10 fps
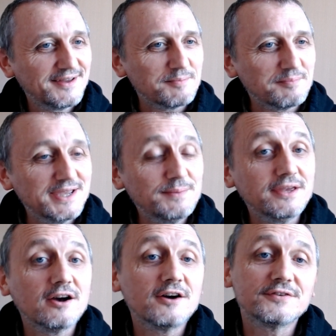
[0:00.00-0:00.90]
Maybe
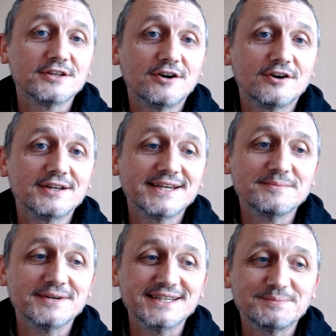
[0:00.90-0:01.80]
after the holiday I
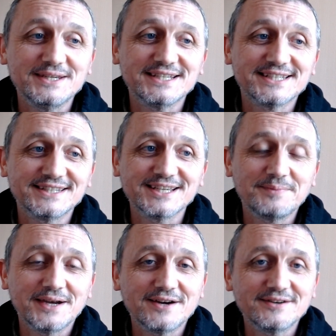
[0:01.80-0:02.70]
might speak something
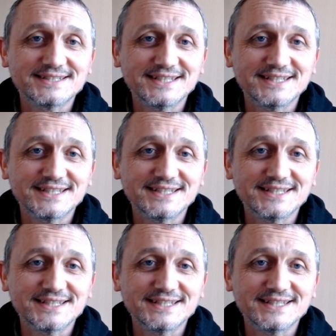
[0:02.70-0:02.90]
about it, say of